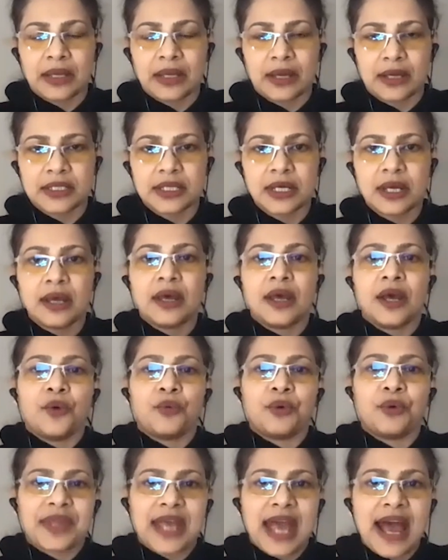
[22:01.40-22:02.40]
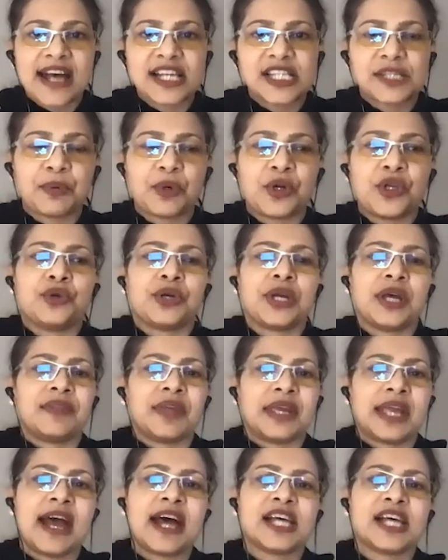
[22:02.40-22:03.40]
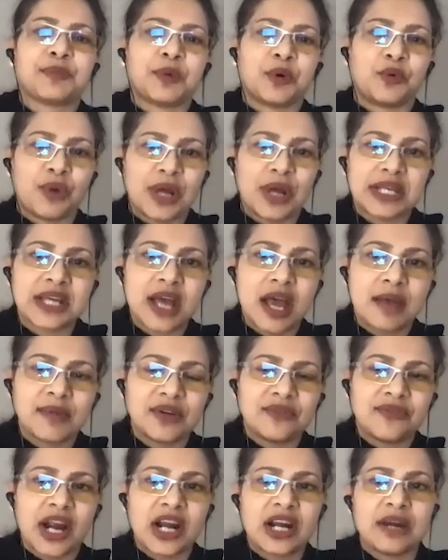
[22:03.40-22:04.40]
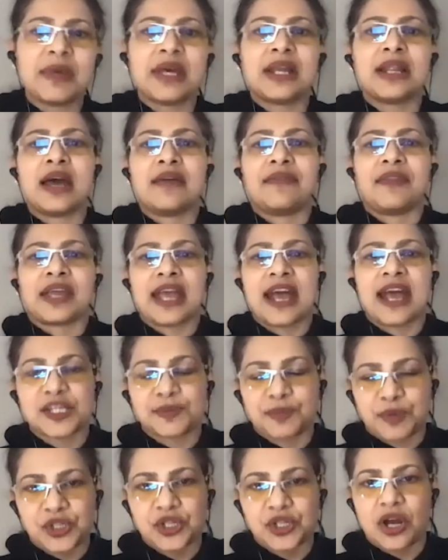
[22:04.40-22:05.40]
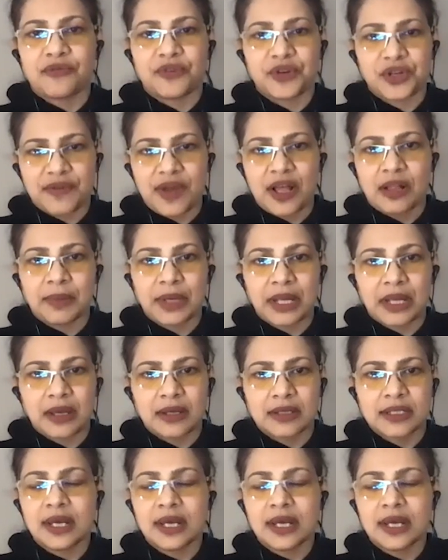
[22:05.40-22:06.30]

kit. With Casper, you get the Casper runtime environment and the Casper software development kit.